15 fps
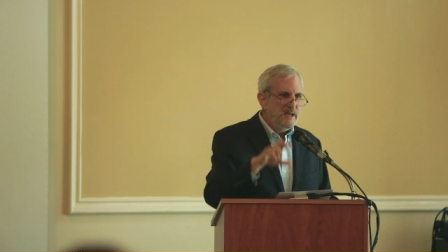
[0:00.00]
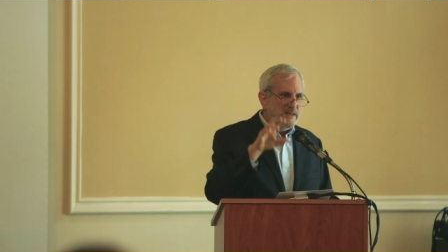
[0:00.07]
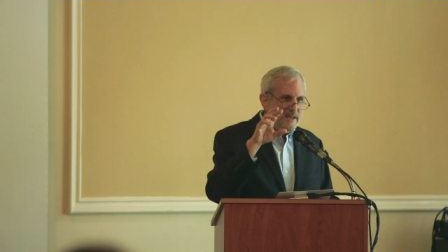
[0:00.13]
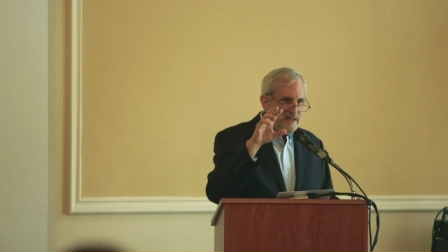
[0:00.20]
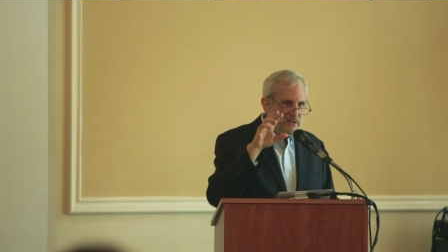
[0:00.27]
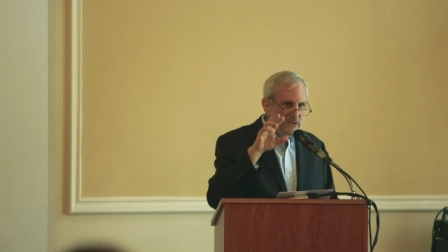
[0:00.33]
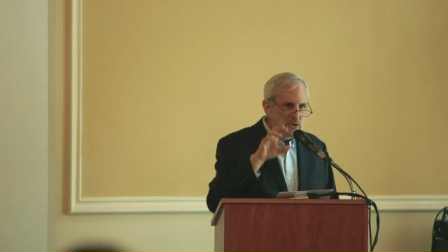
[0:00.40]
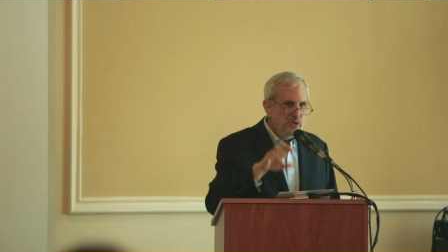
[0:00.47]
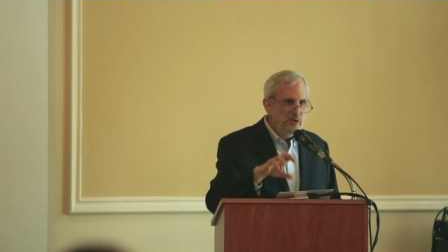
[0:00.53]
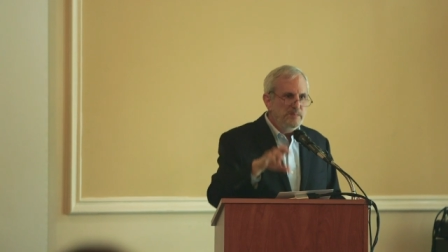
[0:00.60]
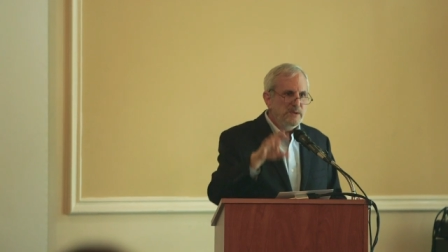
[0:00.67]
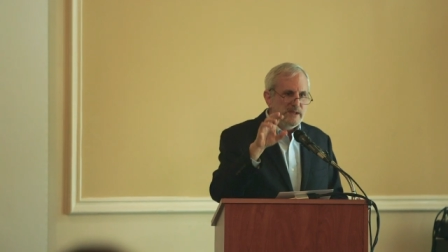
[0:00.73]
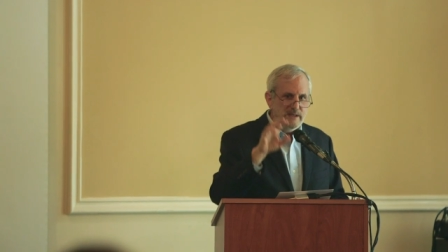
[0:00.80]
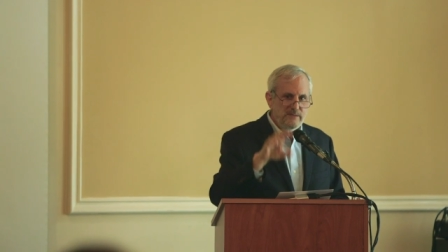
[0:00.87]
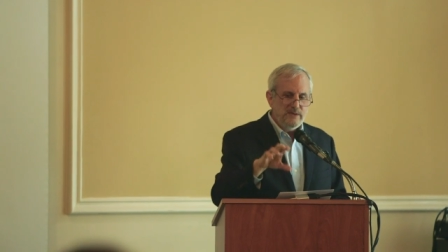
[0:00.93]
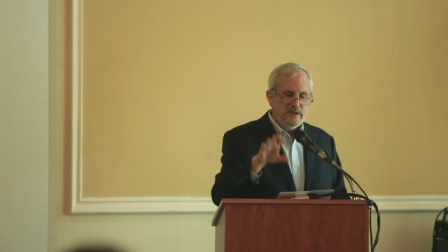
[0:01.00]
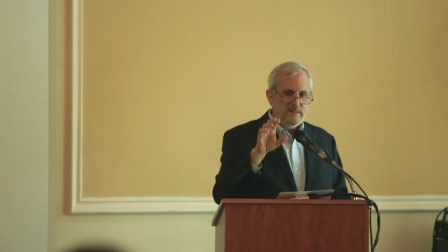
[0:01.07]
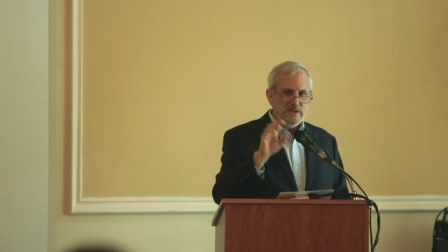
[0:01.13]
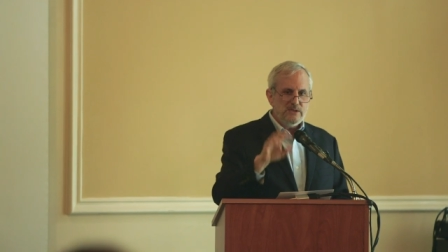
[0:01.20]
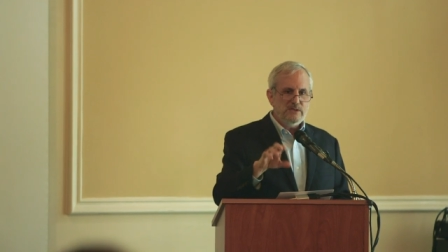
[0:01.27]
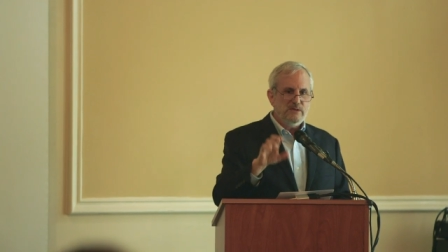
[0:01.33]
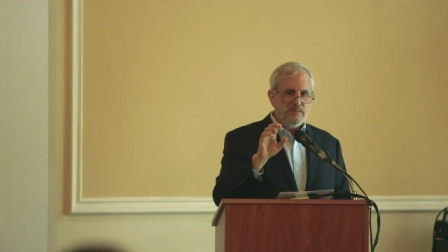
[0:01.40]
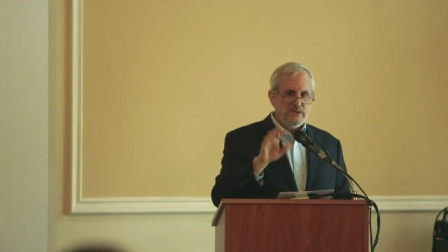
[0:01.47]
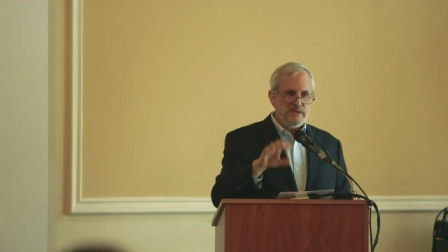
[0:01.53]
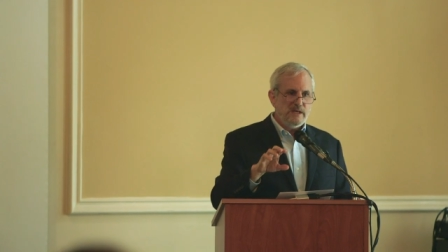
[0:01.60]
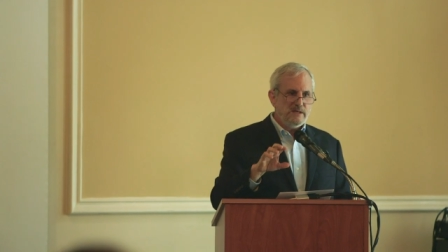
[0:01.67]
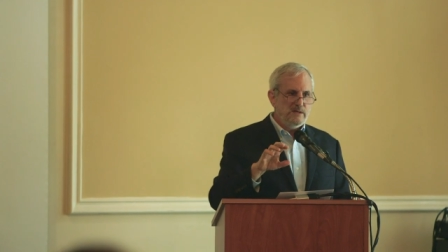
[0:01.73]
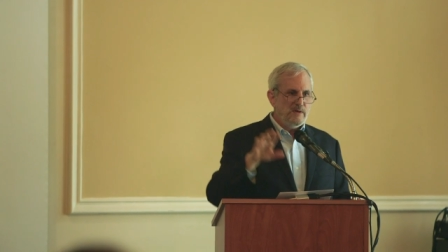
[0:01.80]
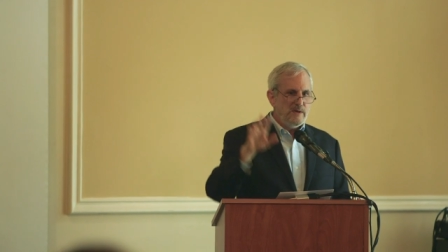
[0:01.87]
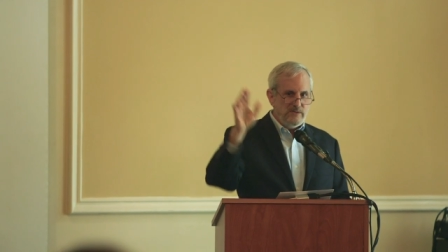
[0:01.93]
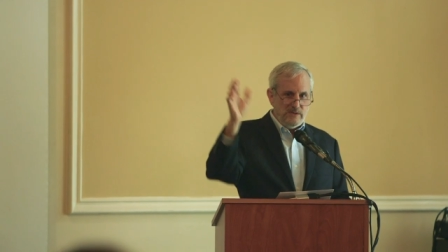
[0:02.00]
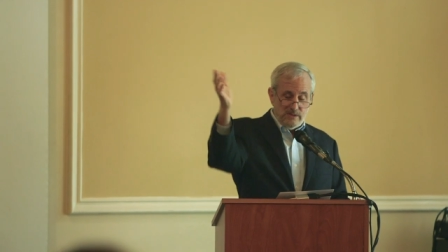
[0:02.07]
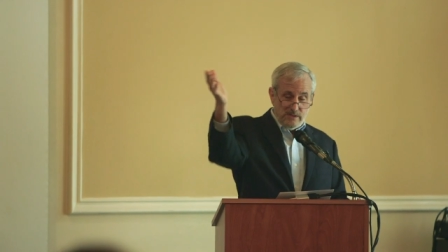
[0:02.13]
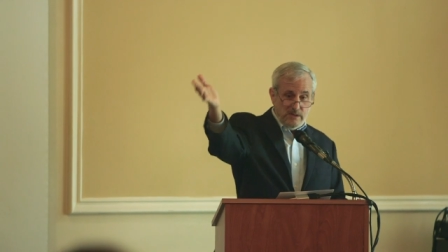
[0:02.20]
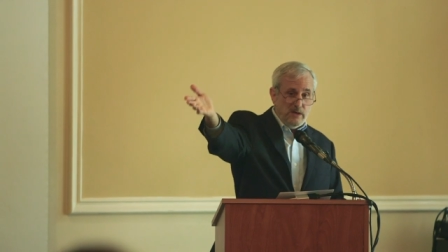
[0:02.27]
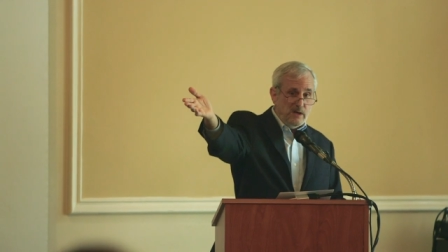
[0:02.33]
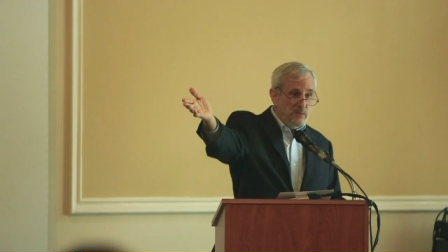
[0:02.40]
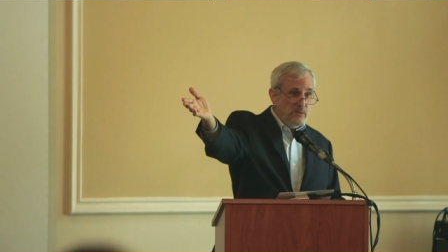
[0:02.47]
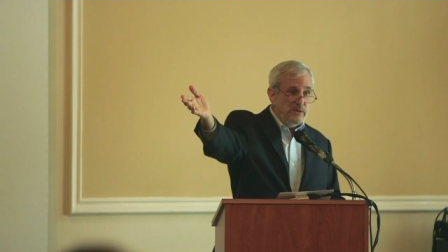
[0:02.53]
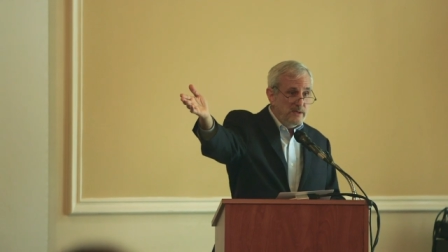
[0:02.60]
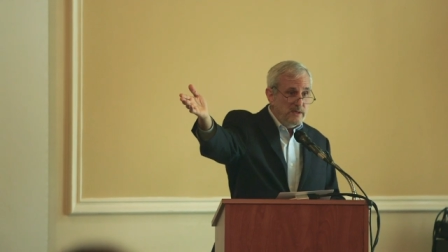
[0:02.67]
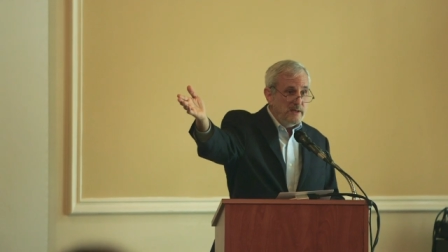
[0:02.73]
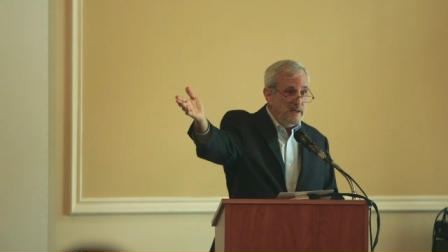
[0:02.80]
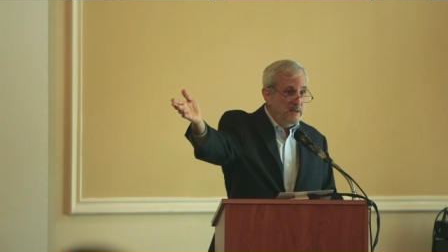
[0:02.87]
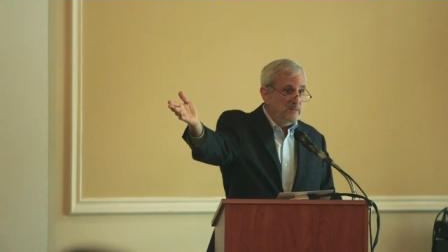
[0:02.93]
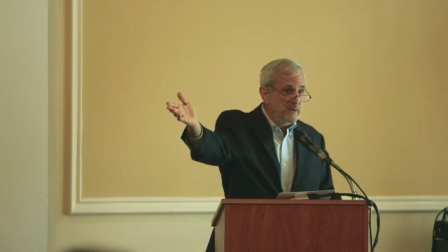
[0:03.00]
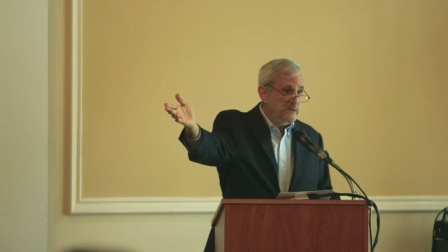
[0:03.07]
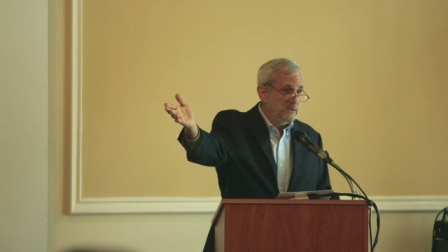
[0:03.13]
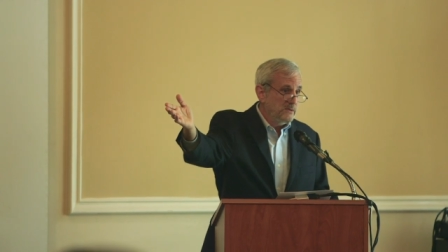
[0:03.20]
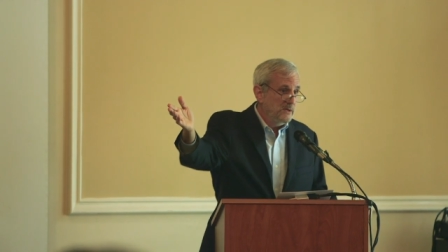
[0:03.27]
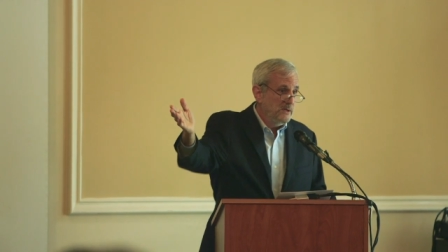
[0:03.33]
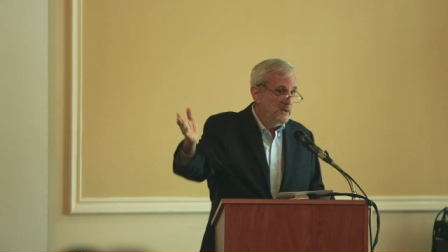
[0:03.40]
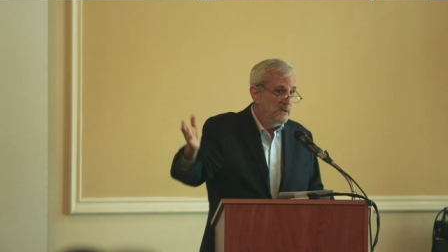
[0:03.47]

that do believe in the mission of protecting refugees. And here I will look at Anne Richard,